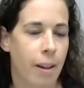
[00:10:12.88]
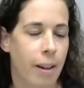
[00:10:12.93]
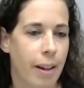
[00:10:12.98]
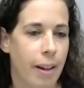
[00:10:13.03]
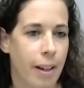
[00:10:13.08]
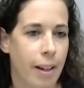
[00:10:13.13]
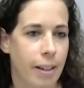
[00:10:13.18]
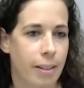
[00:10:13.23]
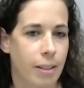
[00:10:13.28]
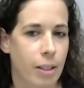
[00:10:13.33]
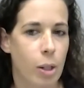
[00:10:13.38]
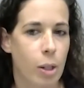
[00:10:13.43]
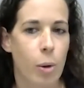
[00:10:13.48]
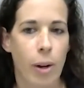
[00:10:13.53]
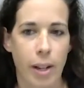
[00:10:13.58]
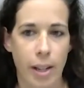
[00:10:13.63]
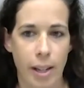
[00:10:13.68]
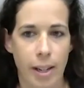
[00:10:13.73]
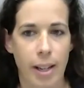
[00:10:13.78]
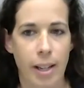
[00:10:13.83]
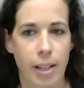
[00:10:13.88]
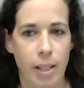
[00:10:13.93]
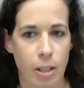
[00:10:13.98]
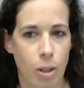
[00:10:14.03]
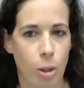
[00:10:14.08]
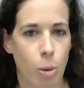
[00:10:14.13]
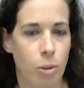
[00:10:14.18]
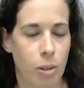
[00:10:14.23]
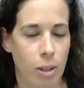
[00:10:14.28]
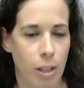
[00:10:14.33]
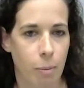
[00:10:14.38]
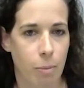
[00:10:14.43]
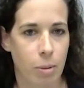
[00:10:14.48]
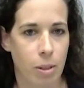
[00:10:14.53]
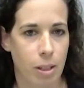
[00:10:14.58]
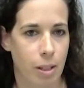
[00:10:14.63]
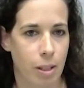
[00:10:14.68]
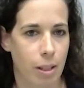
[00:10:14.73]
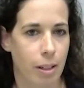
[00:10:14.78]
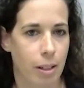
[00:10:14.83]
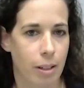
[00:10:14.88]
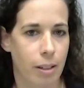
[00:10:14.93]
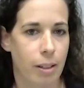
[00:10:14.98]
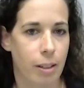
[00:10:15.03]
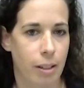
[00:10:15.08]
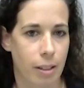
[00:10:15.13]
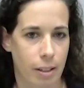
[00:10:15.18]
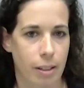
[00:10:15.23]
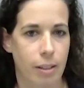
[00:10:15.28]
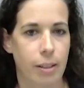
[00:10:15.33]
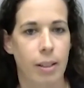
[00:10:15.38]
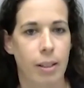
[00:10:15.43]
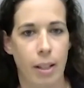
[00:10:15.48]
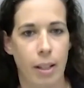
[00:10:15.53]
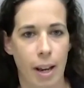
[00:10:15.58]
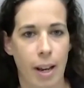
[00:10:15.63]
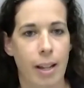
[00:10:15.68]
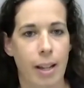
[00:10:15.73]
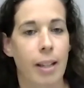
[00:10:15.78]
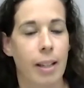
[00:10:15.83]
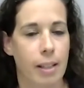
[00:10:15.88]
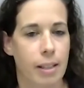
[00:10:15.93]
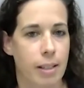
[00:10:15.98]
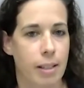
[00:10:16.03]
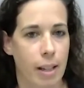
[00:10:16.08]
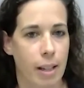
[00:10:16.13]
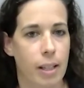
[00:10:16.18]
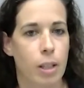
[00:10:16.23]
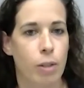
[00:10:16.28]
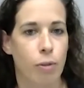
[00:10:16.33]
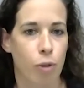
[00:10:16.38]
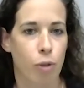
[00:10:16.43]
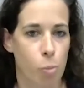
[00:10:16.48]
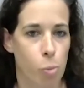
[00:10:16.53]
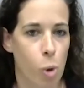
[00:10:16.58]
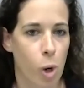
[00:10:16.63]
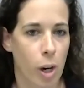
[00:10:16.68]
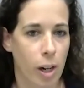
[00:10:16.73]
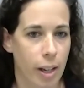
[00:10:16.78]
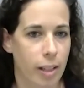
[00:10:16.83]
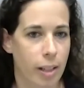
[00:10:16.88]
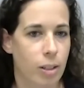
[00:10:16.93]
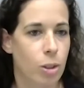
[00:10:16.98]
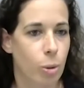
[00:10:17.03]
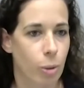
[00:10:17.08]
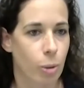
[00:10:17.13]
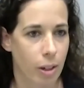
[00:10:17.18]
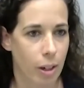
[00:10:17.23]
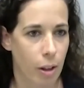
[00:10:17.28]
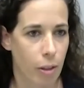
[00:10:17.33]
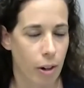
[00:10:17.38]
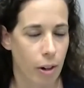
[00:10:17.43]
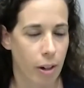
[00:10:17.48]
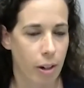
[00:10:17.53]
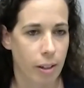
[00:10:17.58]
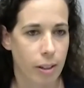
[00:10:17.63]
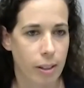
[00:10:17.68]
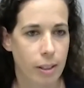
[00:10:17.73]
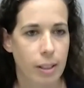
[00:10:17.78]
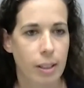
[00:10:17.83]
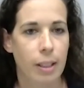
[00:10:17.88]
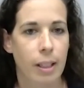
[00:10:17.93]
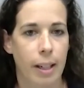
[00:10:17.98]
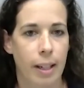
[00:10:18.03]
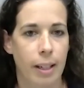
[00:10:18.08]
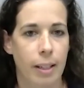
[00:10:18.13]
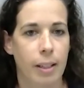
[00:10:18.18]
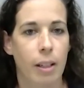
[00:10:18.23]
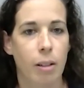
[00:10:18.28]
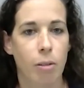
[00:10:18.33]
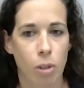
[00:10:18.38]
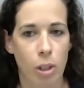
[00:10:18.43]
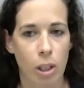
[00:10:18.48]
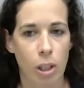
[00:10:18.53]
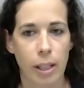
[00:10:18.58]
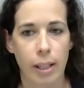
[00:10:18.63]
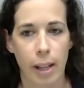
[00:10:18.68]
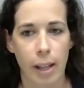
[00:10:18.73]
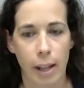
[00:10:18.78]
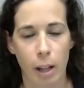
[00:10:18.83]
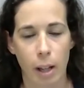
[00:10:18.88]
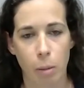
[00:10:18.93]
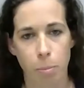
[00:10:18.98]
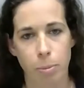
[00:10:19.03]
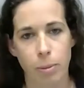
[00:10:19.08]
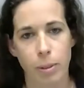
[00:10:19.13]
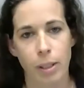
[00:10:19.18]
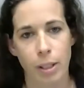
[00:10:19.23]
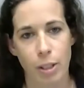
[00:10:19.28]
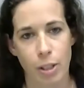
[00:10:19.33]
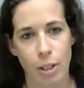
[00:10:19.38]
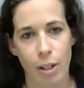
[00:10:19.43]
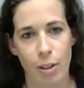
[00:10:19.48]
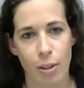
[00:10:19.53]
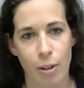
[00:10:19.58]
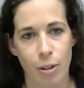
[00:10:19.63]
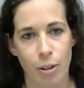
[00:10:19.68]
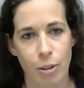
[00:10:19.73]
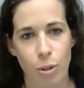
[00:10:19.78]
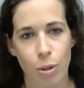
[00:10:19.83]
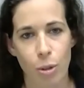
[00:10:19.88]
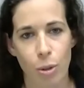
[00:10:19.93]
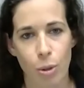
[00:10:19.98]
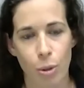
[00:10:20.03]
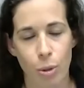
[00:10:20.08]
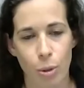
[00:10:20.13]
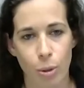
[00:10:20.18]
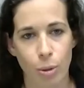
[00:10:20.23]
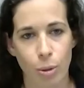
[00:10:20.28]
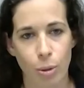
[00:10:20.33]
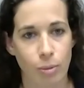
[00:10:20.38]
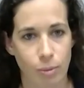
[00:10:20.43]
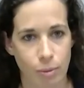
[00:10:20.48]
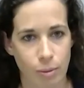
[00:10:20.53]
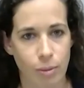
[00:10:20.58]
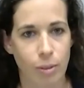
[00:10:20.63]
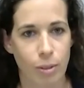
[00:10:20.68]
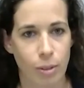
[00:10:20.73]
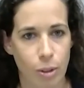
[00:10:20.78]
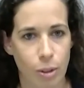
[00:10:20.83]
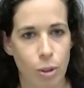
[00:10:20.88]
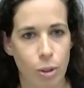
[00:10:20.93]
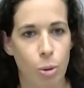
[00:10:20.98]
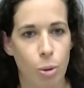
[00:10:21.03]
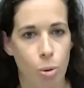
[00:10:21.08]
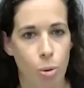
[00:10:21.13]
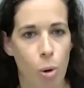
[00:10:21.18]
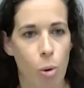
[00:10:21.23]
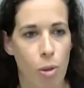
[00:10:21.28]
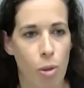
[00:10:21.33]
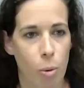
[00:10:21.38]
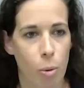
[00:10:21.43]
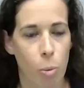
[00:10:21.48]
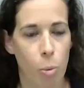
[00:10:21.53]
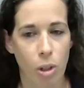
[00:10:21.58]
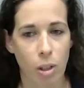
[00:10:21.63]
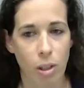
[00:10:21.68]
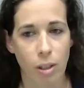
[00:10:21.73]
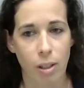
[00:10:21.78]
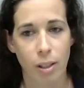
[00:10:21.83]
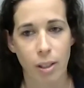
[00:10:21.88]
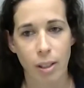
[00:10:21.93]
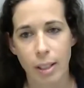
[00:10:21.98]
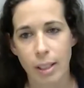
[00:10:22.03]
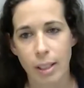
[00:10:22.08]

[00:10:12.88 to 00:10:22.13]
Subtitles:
and UA and ASO teams can gain insights from one end to another and can really help each other to grow their work.